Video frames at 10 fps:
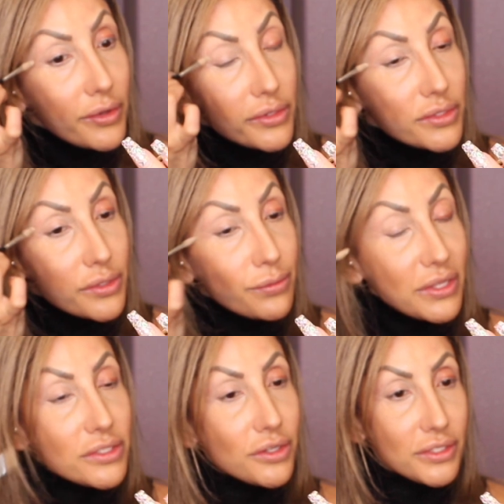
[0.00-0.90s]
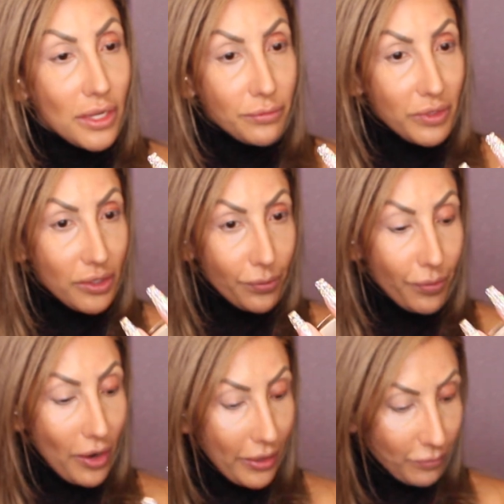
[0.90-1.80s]
So once you're done with your
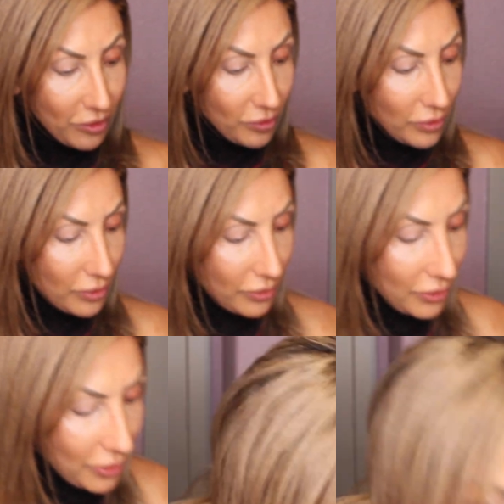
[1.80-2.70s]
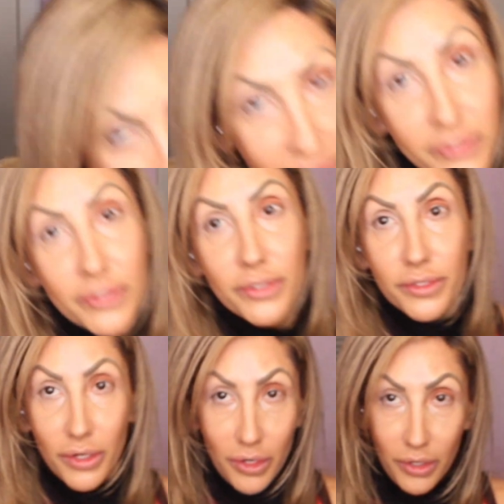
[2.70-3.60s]
primer, we're going to
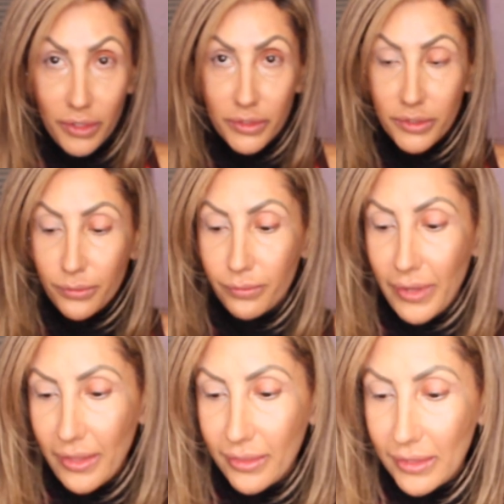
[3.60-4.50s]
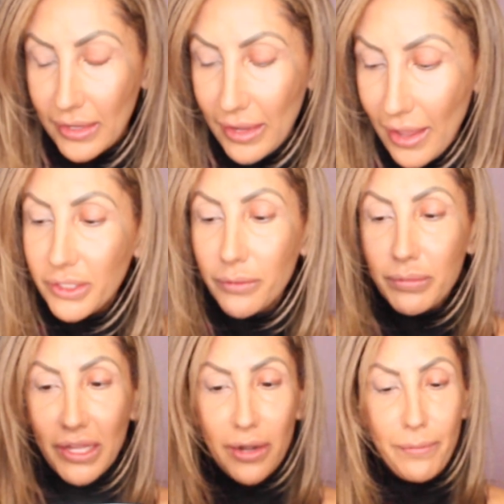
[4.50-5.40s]
start with the Blue
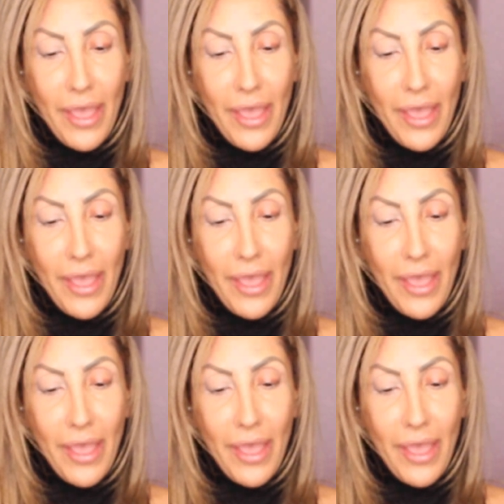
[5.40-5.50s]
Blood